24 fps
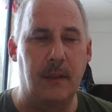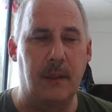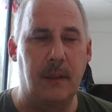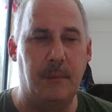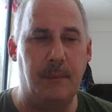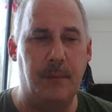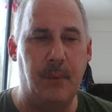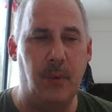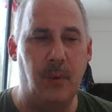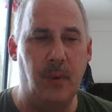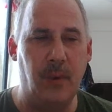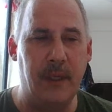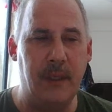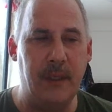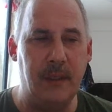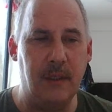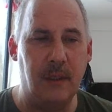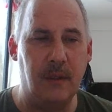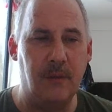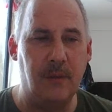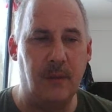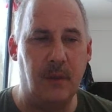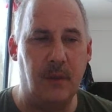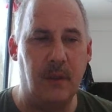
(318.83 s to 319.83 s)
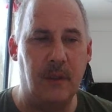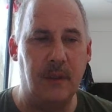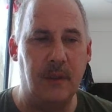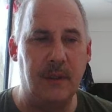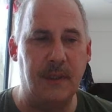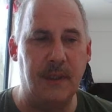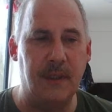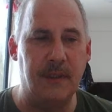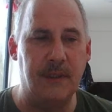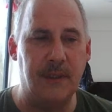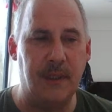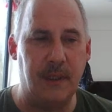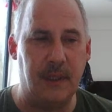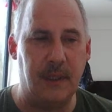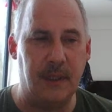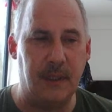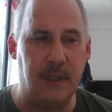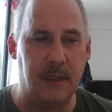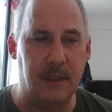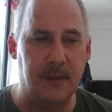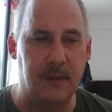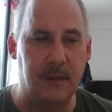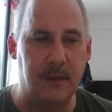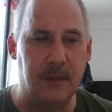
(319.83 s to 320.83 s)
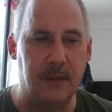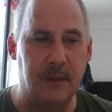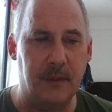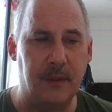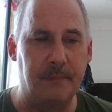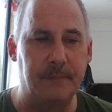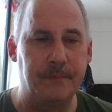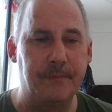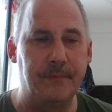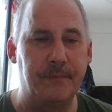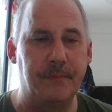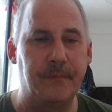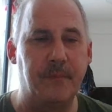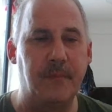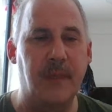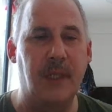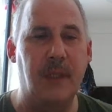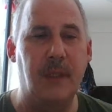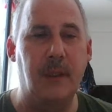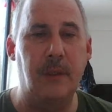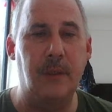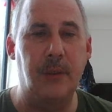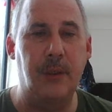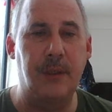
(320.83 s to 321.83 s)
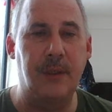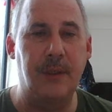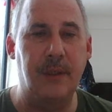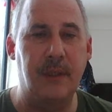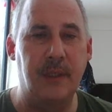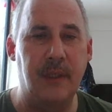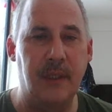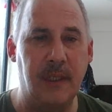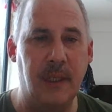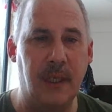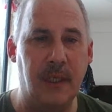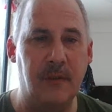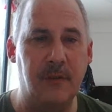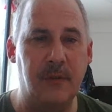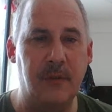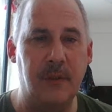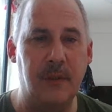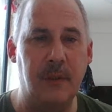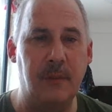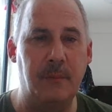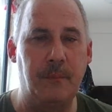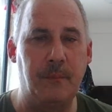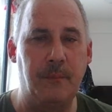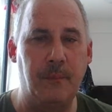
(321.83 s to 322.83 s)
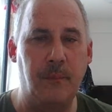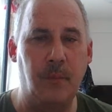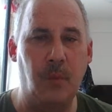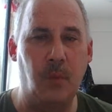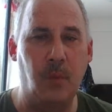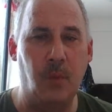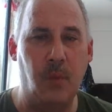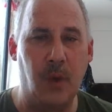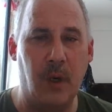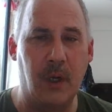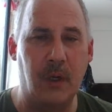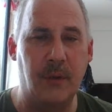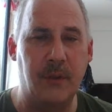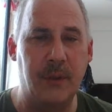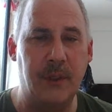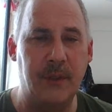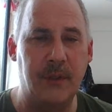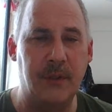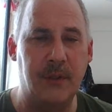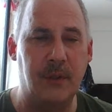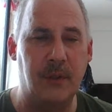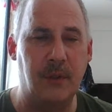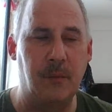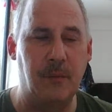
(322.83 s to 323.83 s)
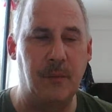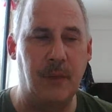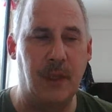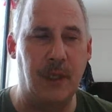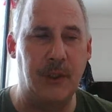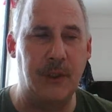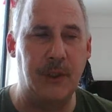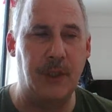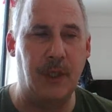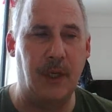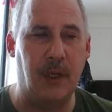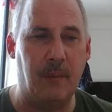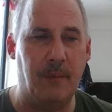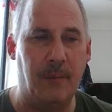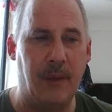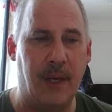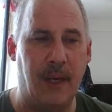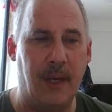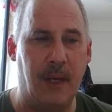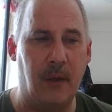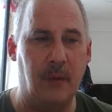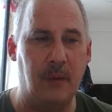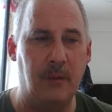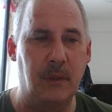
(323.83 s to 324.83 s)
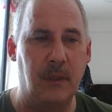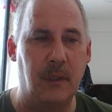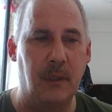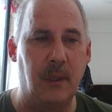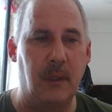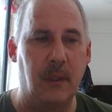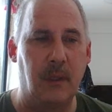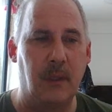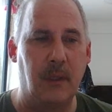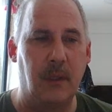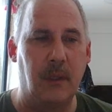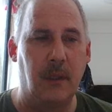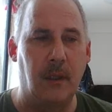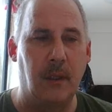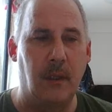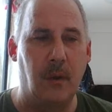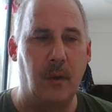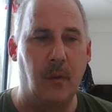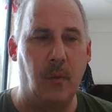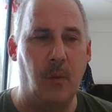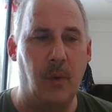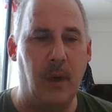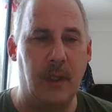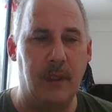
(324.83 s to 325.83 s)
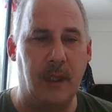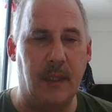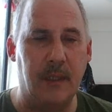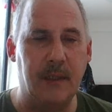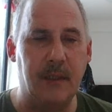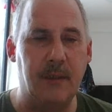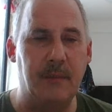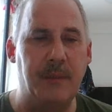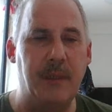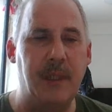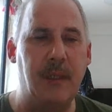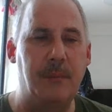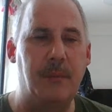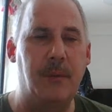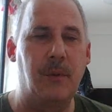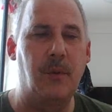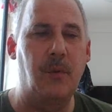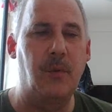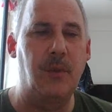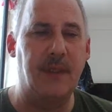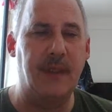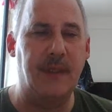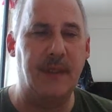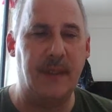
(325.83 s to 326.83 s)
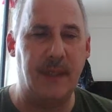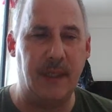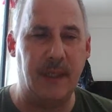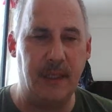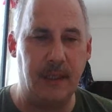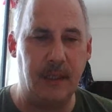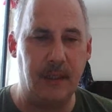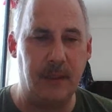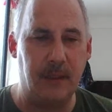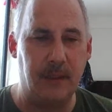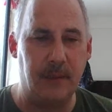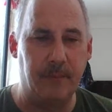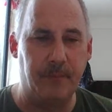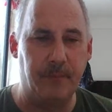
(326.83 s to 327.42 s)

The point of all this is you should never worry so much about what other people will think,